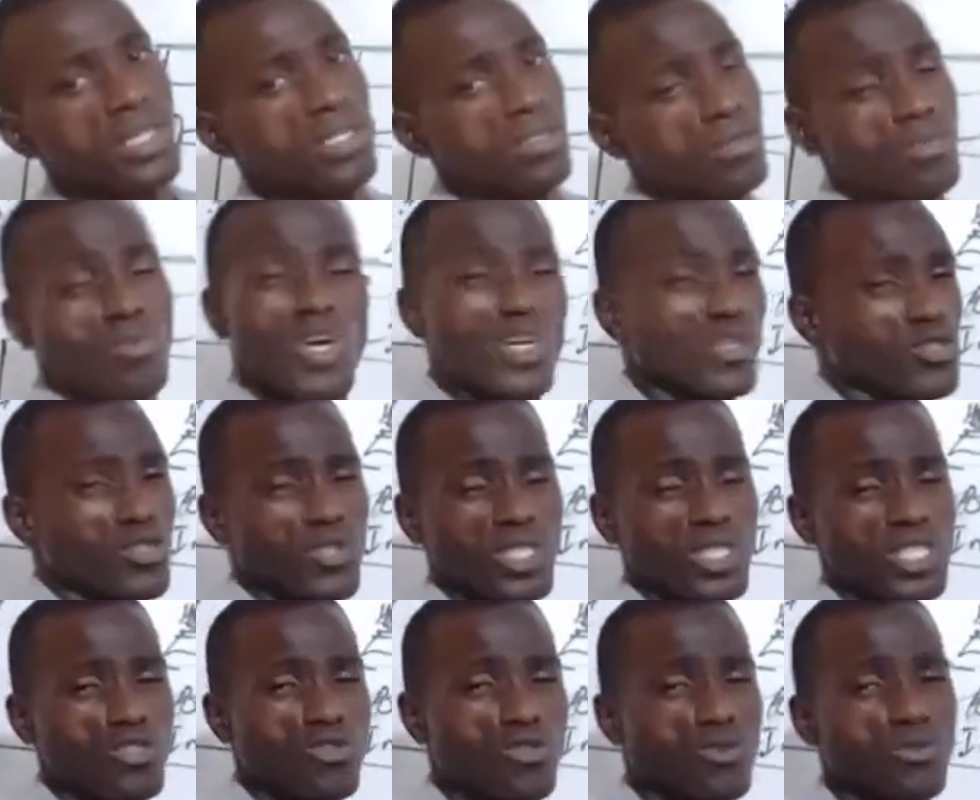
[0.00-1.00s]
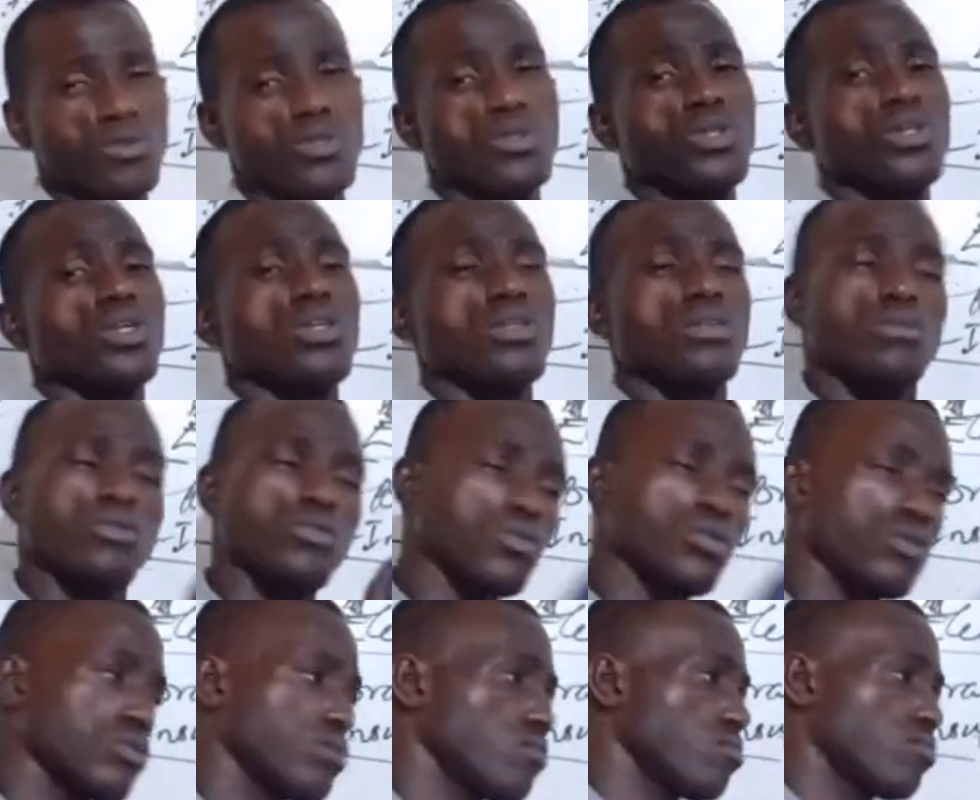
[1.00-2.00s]
Well, you don't need to,
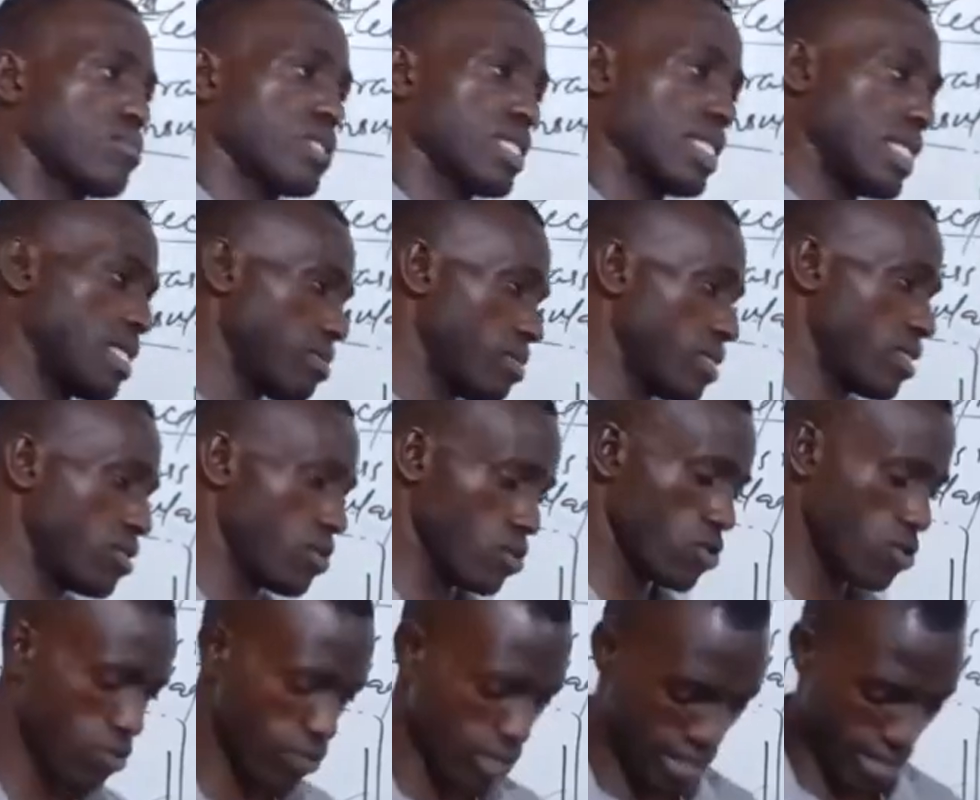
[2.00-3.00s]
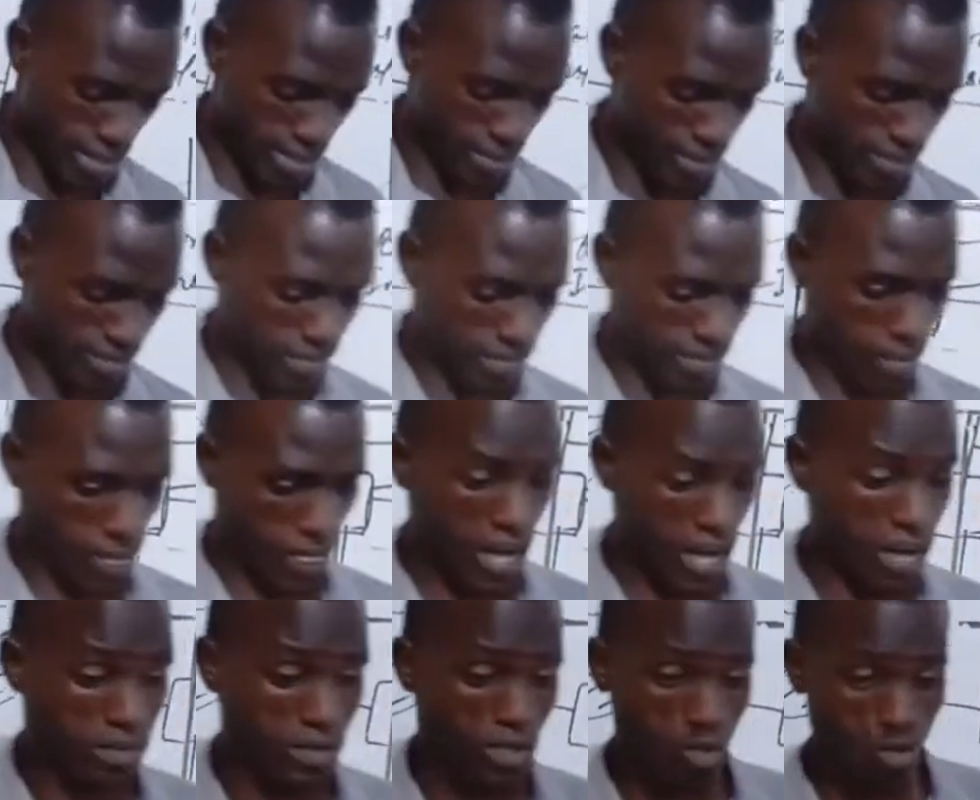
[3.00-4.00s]
know the,
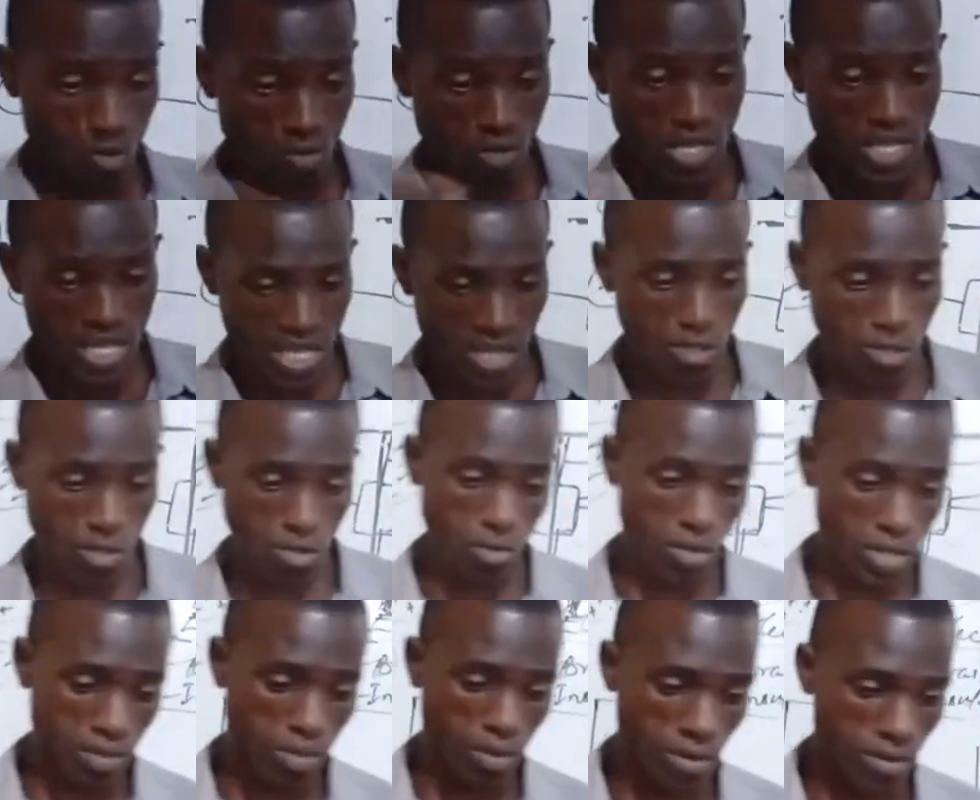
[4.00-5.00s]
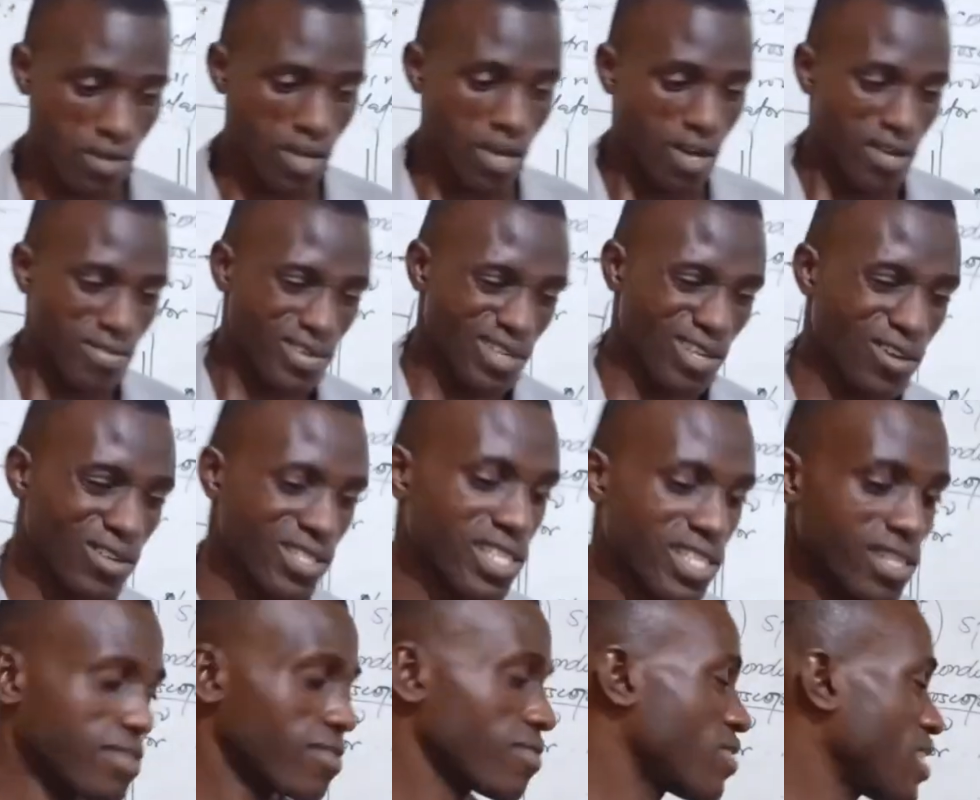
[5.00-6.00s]
you need to know it, but for the
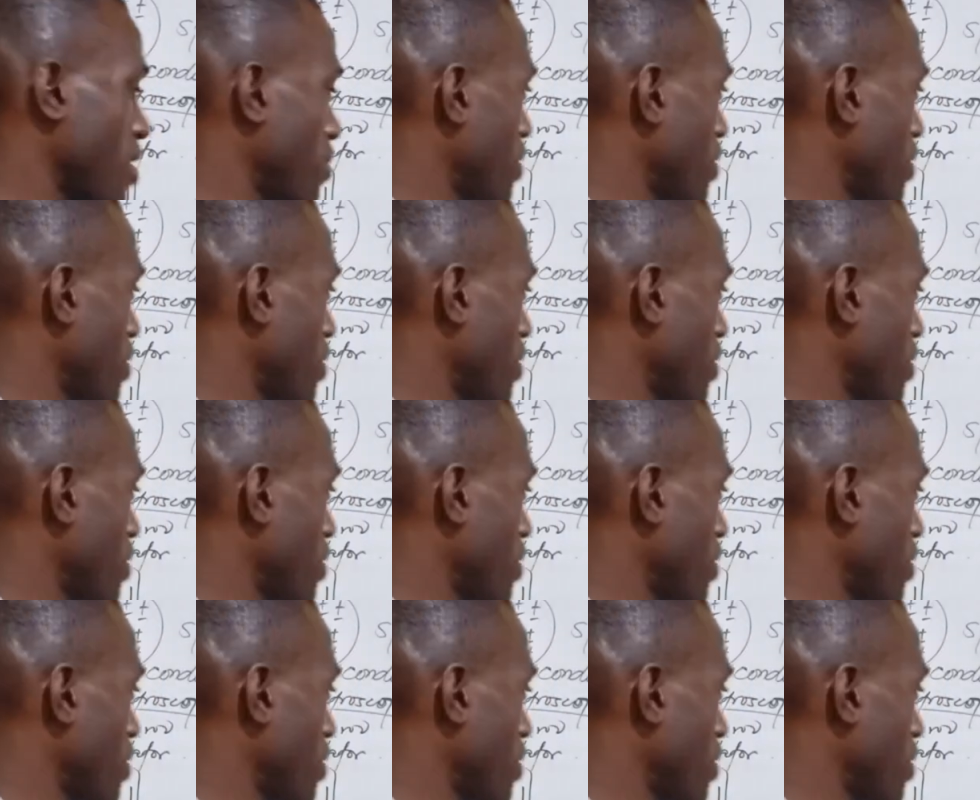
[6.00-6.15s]
context of